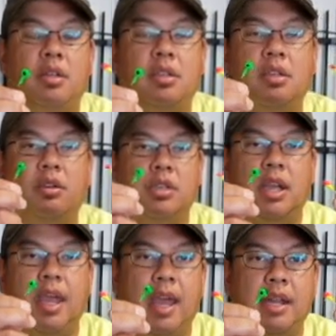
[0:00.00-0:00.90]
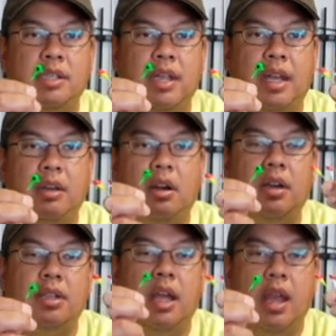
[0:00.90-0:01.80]
So jig heads, shad
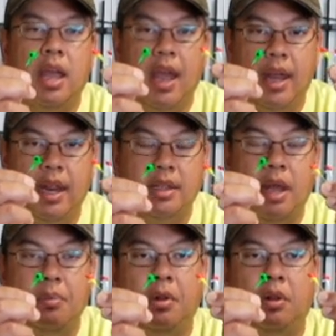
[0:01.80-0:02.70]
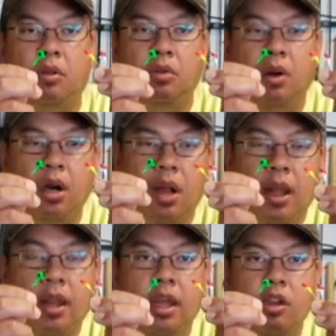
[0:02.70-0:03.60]
darts, any type of lure
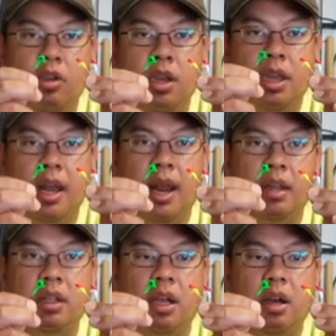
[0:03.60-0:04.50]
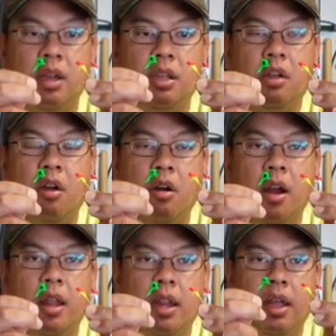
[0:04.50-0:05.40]
that you can get out there in the current,